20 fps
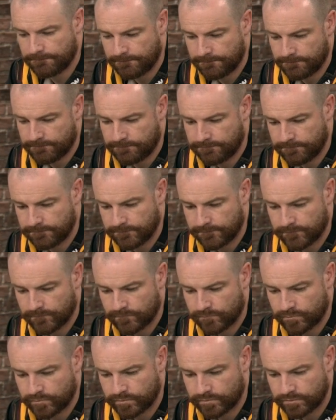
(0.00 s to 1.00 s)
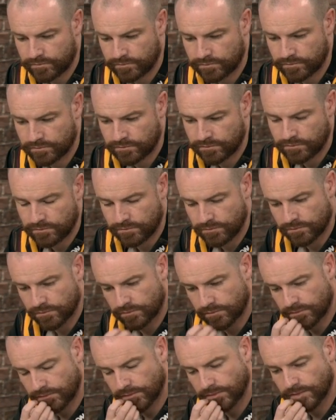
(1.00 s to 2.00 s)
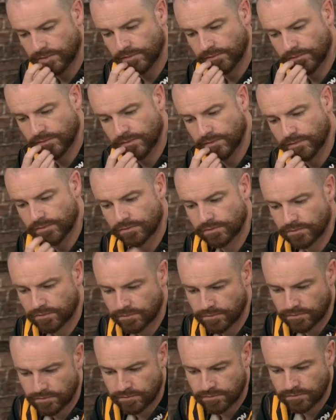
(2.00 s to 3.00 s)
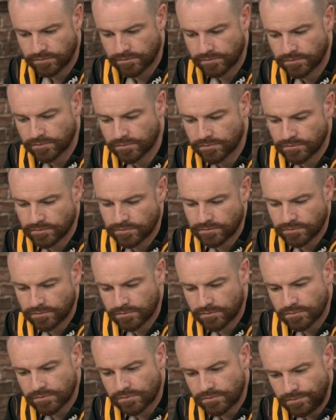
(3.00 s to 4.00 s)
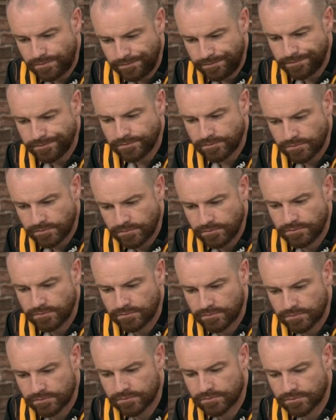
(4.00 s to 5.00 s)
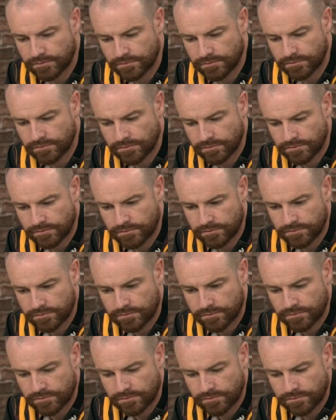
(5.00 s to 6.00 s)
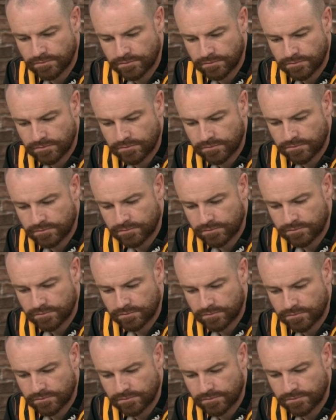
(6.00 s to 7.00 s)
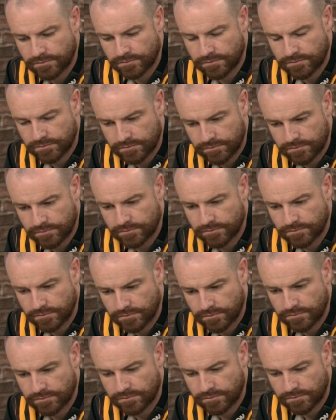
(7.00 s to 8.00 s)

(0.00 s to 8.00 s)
No words are spoken by the person on screen.